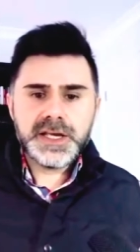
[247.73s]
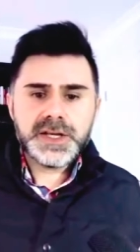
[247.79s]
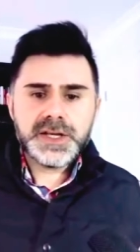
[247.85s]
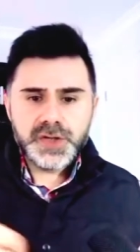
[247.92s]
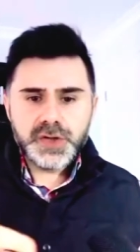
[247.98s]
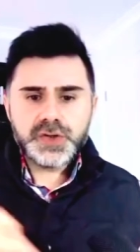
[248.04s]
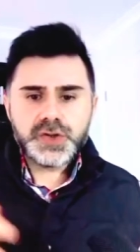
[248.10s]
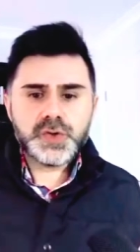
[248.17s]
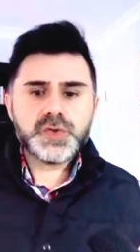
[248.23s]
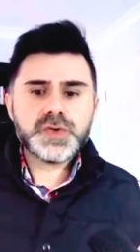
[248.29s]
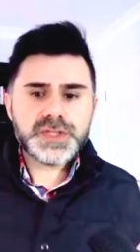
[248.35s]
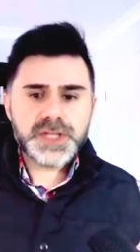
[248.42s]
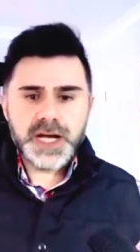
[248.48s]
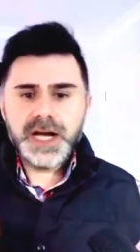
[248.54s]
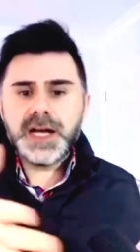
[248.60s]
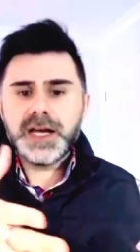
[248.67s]
So two
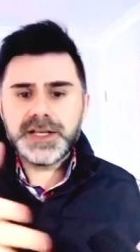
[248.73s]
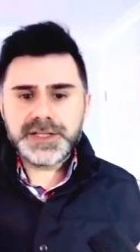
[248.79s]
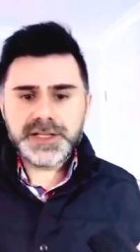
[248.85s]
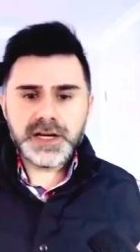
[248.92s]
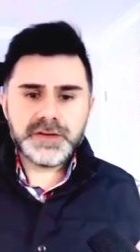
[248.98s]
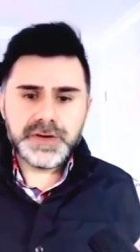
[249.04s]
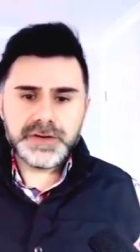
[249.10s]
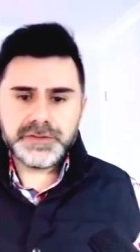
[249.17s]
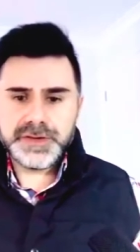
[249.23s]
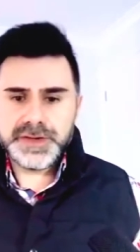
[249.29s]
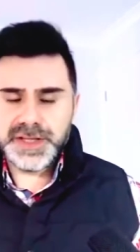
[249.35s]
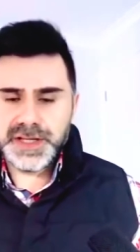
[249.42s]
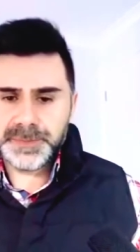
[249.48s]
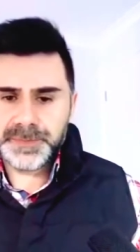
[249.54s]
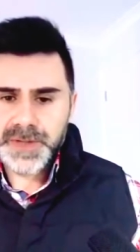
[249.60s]
sides of everything.